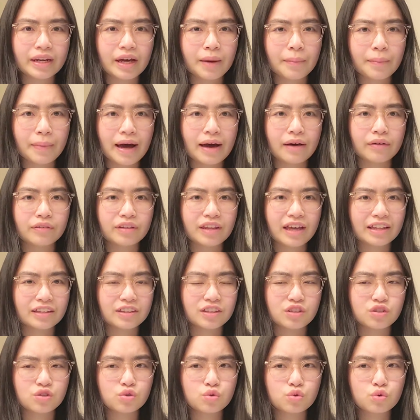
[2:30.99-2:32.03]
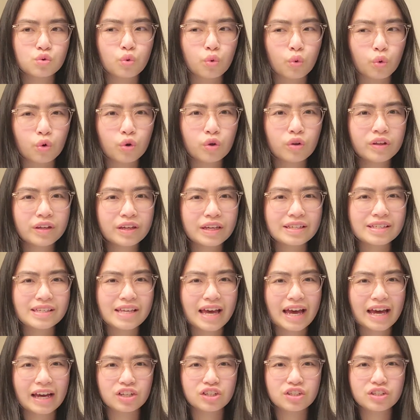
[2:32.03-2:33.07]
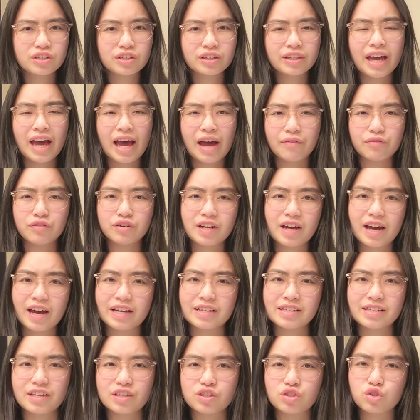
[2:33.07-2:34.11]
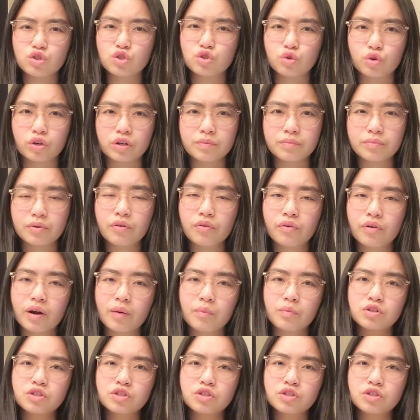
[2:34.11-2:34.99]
about that the school is actually advertised as joint program,